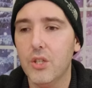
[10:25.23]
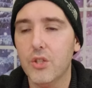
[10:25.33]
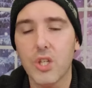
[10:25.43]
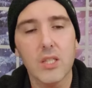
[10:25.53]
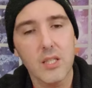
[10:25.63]

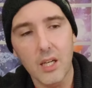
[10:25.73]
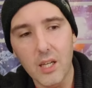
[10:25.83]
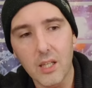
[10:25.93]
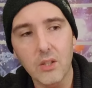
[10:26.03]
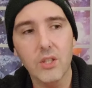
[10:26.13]

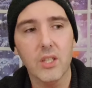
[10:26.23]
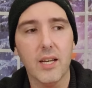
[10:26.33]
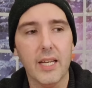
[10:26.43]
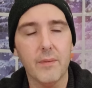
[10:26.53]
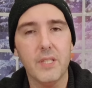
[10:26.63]
Chantal
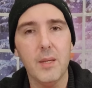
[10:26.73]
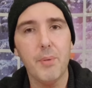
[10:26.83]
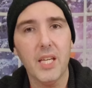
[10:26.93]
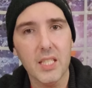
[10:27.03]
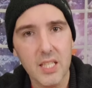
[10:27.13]
kind of
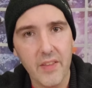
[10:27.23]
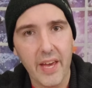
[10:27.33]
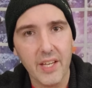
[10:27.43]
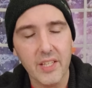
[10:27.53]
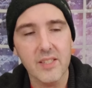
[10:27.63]
dipping into
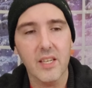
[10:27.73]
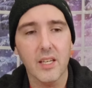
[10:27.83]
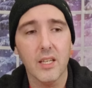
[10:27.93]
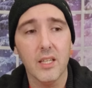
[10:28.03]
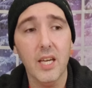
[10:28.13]
that and
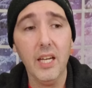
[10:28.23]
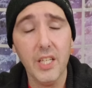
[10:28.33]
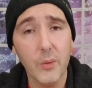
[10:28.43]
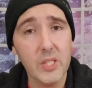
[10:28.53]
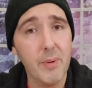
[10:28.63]
saying, Yeah, I
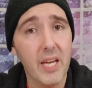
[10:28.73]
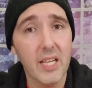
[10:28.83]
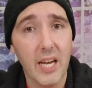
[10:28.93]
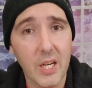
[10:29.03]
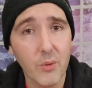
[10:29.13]
know it's
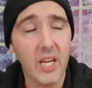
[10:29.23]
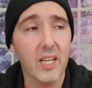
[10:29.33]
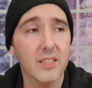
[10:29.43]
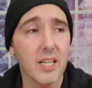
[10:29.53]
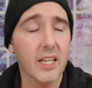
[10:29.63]
bad. I don't
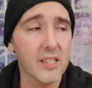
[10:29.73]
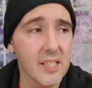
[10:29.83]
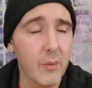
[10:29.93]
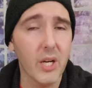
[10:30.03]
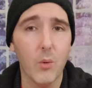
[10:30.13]
care. I can
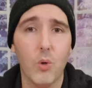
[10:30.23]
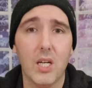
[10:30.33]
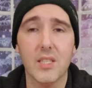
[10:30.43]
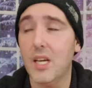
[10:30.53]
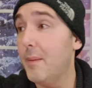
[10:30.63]
say what I
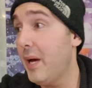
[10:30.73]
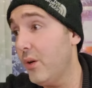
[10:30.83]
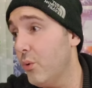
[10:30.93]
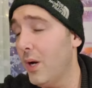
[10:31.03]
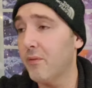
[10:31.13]
want
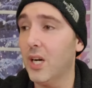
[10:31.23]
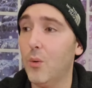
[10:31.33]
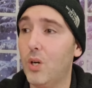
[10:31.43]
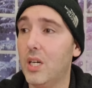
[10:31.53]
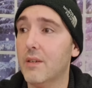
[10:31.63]
about whoever I
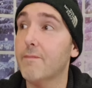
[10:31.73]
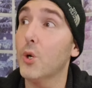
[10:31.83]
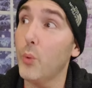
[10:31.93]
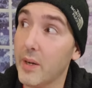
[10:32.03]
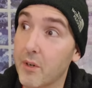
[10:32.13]
want
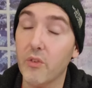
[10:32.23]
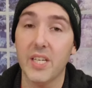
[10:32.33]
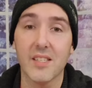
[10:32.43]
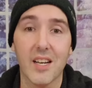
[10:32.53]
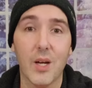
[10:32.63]
for whatever
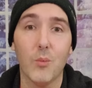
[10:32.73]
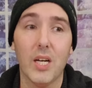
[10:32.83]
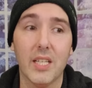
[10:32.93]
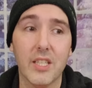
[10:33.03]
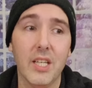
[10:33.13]
reason I
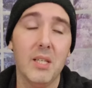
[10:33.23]
want.